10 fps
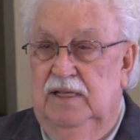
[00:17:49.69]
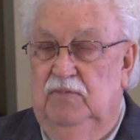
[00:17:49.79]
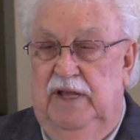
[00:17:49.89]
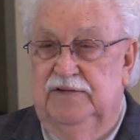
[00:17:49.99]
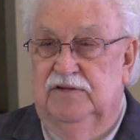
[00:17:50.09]

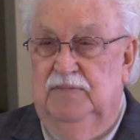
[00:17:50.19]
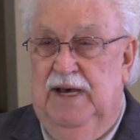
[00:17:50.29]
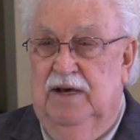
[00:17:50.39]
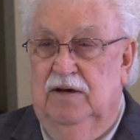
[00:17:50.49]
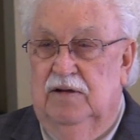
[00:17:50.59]
Blesses
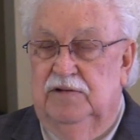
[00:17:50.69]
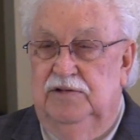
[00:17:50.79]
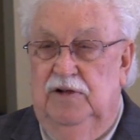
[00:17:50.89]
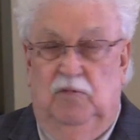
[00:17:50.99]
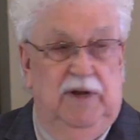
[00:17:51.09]
my heart.
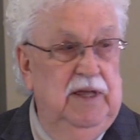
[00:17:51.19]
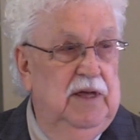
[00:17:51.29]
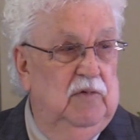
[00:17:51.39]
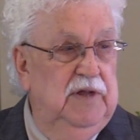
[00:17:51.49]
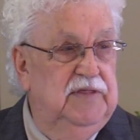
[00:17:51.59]
You know, we,
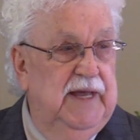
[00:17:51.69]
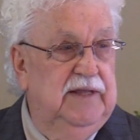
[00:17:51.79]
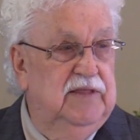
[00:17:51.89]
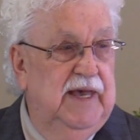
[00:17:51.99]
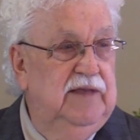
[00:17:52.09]
we
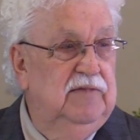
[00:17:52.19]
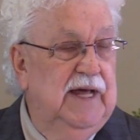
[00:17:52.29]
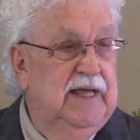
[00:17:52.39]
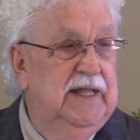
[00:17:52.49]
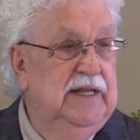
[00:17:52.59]
think things
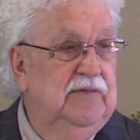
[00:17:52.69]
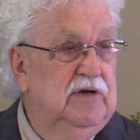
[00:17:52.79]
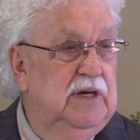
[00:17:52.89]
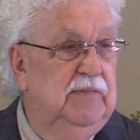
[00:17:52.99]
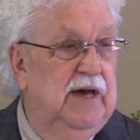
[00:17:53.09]
like that never
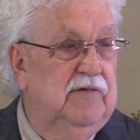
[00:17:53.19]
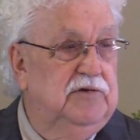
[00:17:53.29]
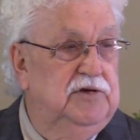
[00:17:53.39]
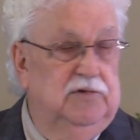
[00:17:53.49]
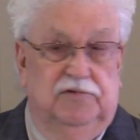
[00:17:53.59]
come out of our
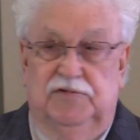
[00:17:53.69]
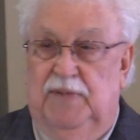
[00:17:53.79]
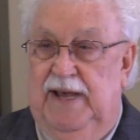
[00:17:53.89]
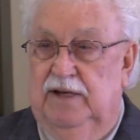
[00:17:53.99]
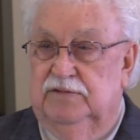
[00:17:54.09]
children's
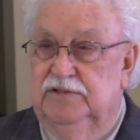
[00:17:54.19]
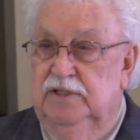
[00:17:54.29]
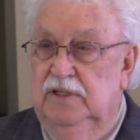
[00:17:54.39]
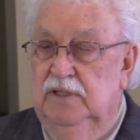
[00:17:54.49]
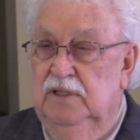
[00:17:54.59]
mouths,
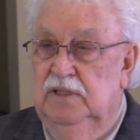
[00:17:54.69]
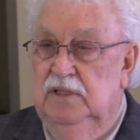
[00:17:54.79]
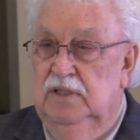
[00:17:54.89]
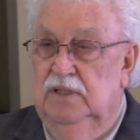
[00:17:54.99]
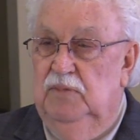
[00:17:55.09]

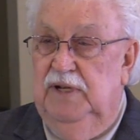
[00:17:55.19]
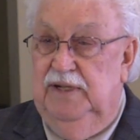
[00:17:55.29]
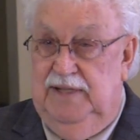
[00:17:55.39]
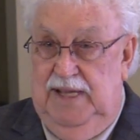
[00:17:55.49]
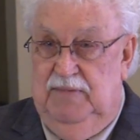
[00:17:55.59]
but
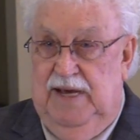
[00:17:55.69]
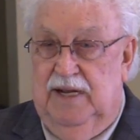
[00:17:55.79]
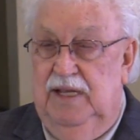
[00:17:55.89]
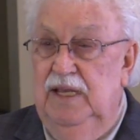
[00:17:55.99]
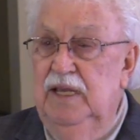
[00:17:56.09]
it came
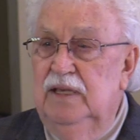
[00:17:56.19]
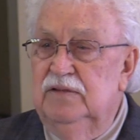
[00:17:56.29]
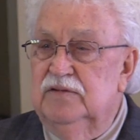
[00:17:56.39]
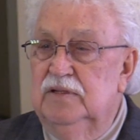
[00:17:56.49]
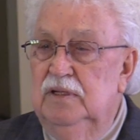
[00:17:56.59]
out of
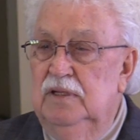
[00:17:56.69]
his.